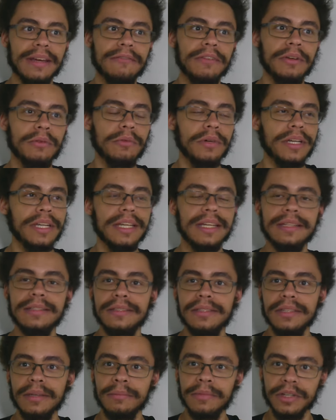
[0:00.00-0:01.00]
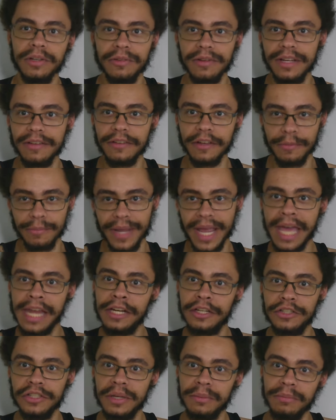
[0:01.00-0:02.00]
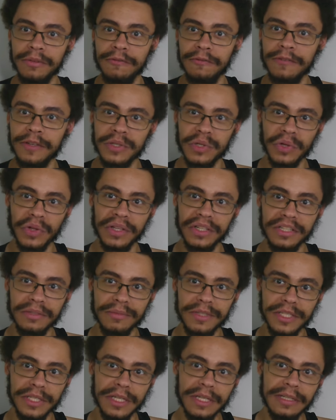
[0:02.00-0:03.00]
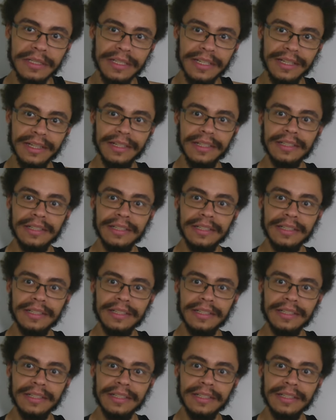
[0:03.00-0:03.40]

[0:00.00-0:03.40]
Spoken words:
everyone needs some degree of companionship and physical intimacy.